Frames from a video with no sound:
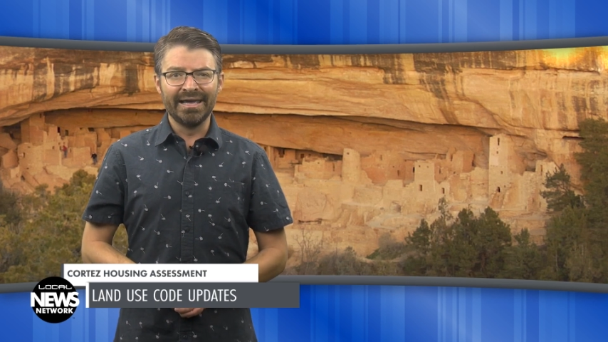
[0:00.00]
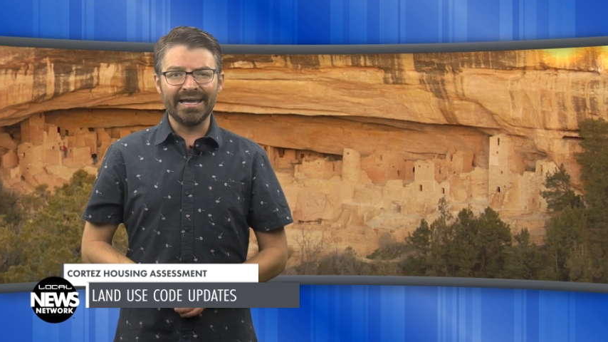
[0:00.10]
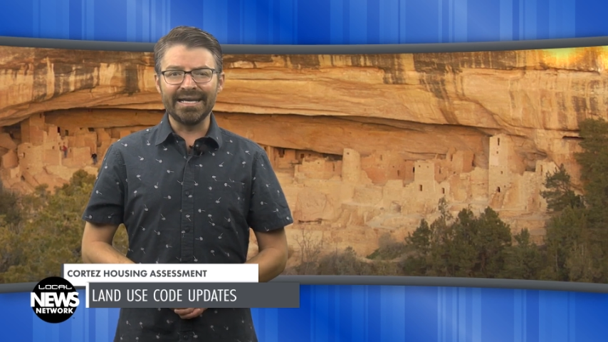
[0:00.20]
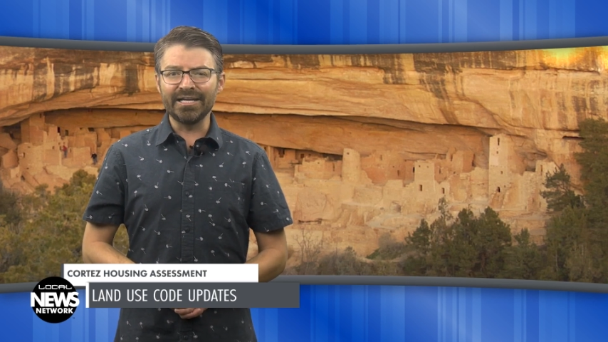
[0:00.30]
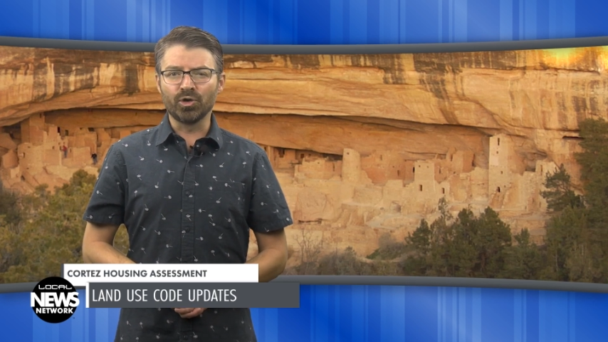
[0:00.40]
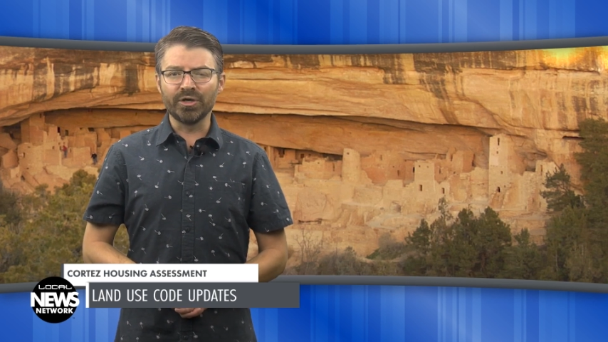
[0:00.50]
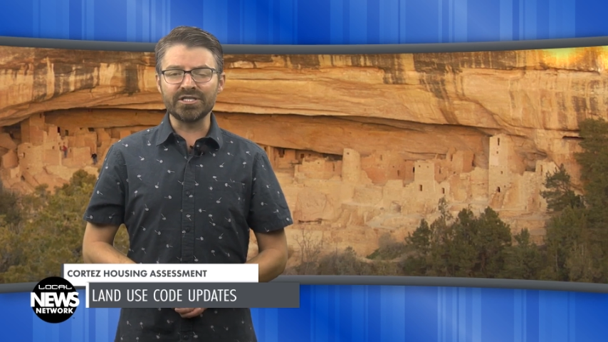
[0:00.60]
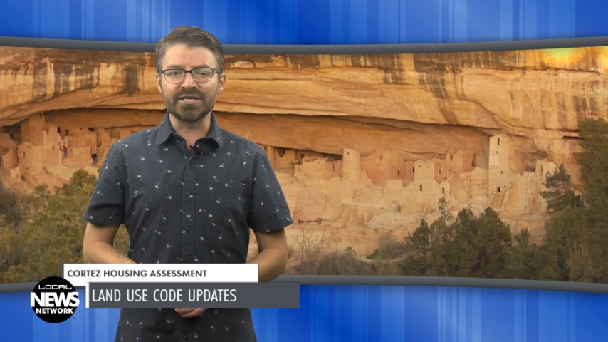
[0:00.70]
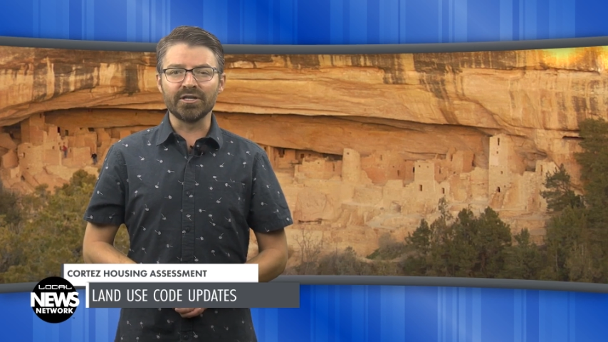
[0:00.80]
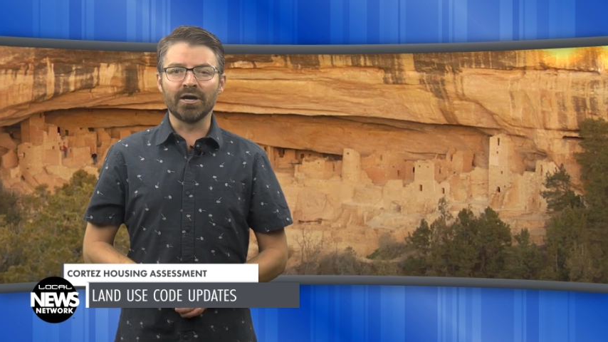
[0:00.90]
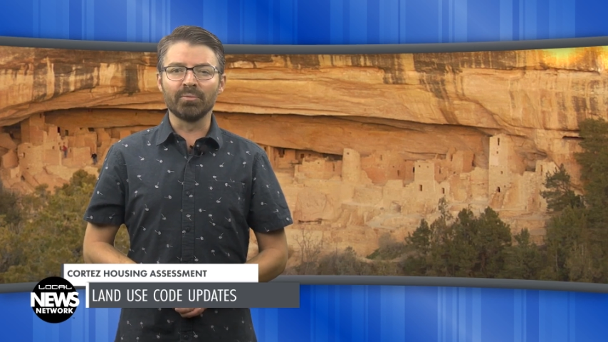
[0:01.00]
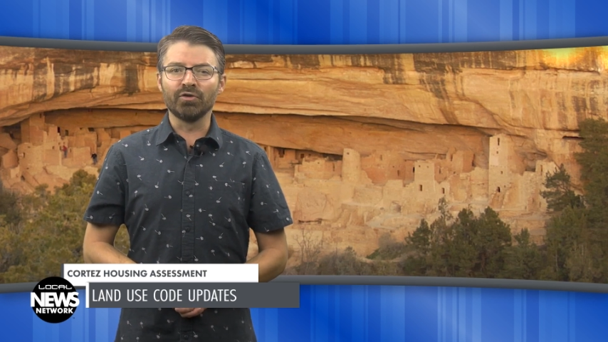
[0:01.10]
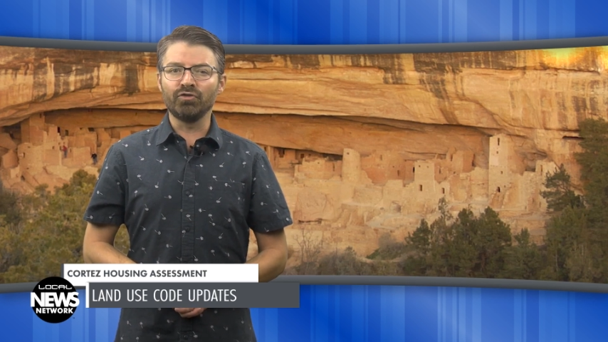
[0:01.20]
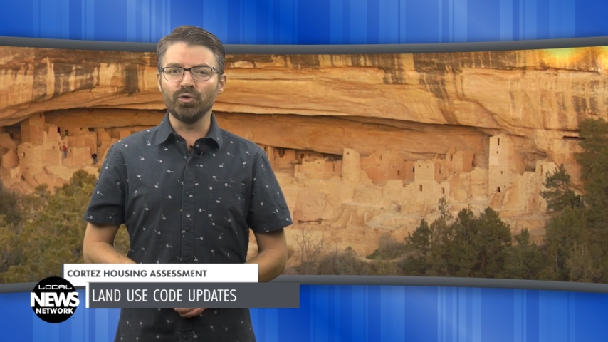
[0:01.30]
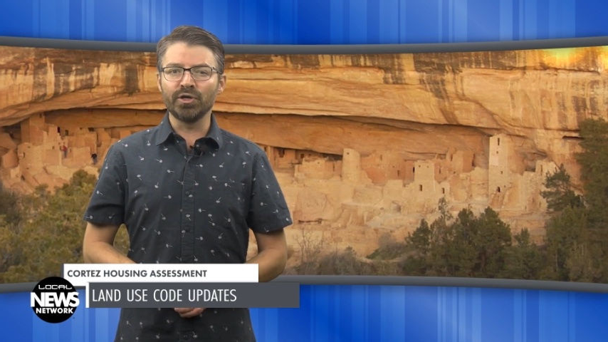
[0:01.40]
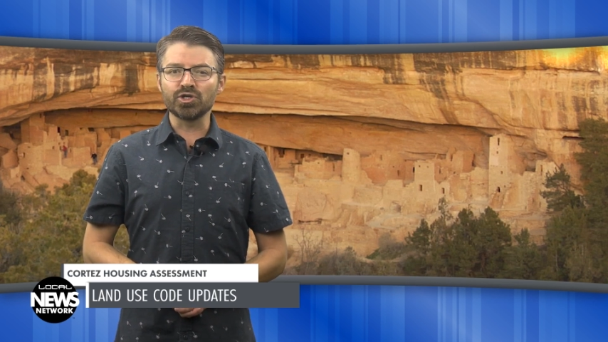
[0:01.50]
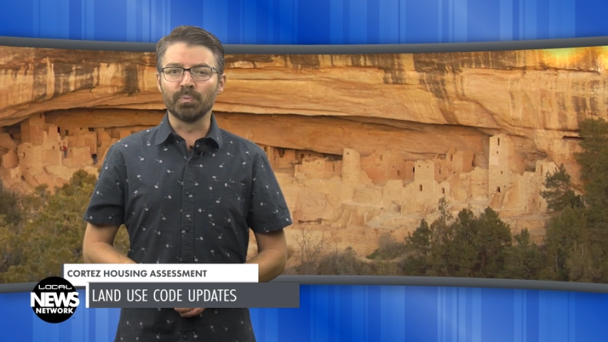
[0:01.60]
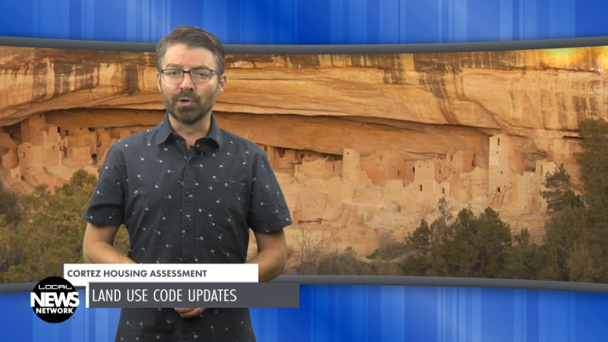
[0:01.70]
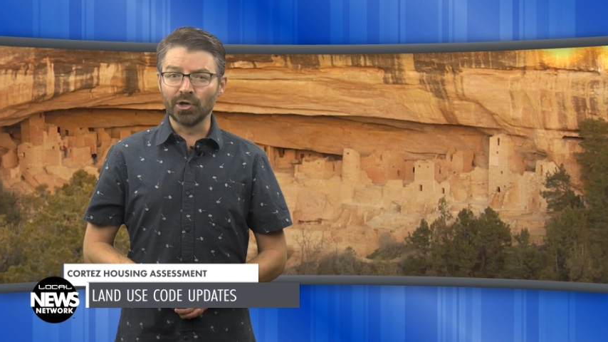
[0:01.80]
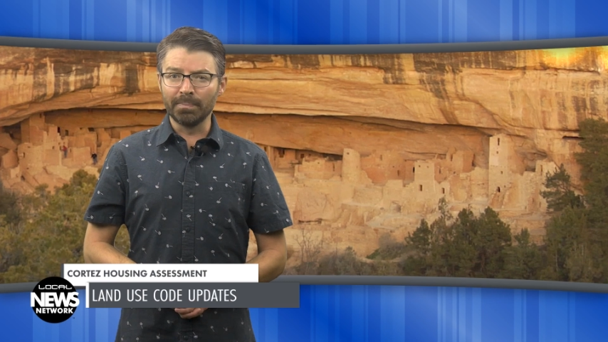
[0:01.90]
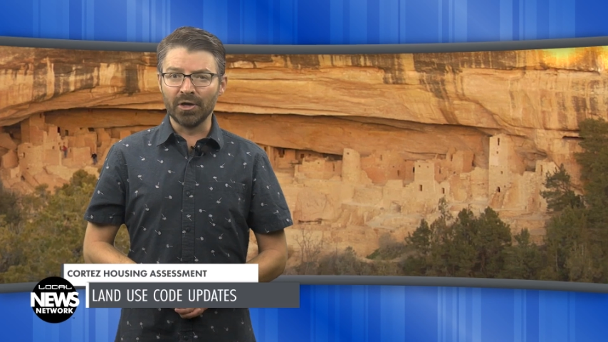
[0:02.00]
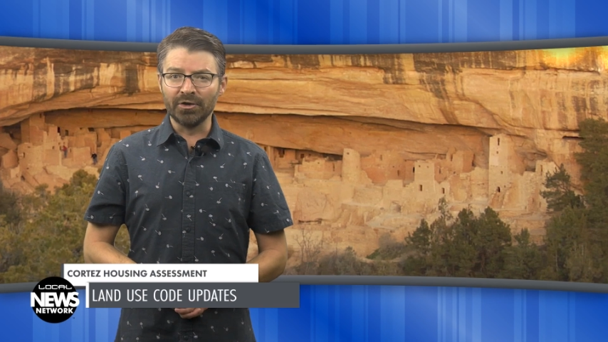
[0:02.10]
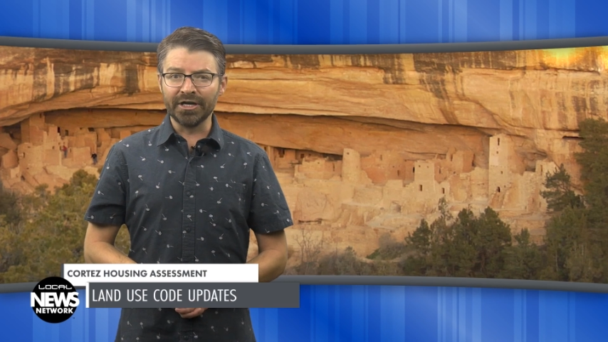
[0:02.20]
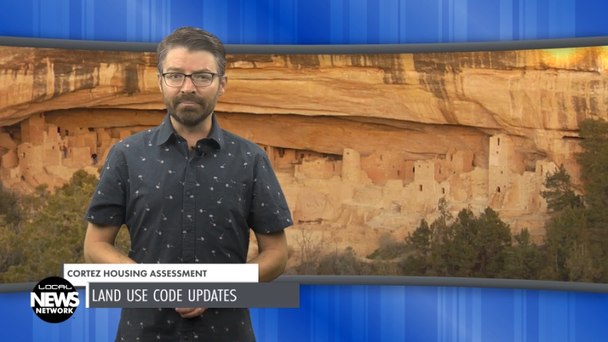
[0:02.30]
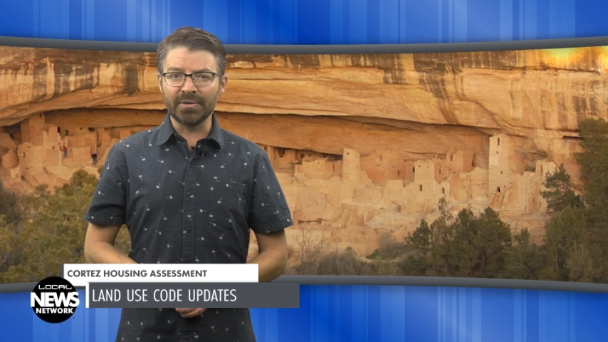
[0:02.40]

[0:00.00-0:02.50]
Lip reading: and increasing the number of units per building